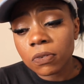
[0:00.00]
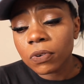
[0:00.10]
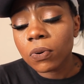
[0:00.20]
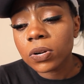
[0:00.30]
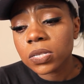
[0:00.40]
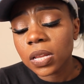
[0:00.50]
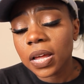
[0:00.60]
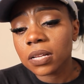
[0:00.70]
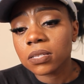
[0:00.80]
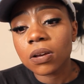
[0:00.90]
And of course,
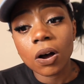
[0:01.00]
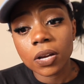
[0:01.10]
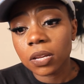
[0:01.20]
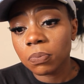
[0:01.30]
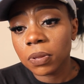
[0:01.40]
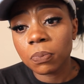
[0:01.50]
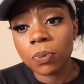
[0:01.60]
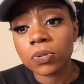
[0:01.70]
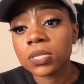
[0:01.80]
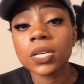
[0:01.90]
like, talking to
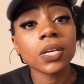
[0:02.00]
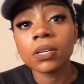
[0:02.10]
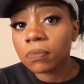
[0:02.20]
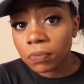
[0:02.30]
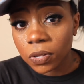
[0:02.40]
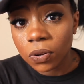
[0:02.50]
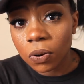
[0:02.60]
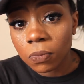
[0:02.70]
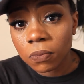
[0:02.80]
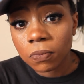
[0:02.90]
people, seeking, you
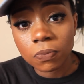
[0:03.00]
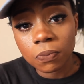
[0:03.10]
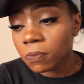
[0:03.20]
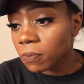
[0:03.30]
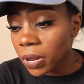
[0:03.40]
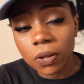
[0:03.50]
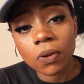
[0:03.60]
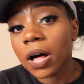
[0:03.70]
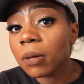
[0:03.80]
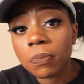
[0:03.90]
know,
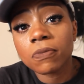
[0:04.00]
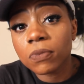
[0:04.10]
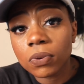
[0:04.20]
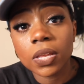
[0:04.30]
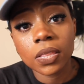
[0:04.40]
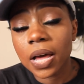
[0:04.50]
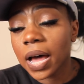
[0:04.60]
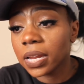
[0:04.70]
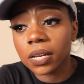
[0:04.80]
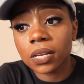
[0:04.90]
medical help if you need
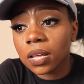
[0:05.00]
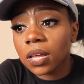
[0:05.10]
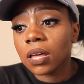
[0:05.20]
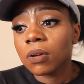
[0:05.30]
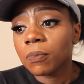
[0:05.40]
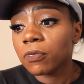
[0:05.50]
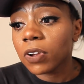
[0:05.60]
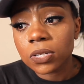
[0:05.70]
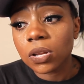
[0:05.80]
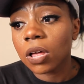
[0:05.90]
that, and
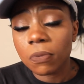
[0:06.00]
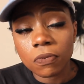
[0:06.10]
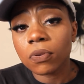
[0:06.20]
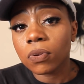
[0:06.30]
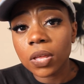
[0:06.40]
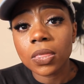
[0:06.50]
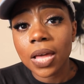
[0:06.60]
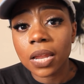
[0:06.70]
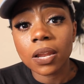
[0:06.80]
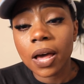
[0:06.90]
professional help if you need
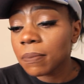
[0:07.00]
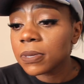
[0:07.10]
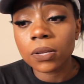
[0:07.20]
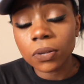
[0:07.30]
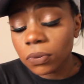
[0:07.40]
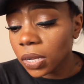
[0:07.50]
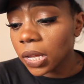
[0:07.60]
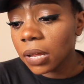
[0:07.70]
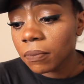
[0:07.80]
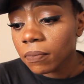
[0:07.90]
that,
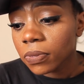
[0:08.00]
absolutely.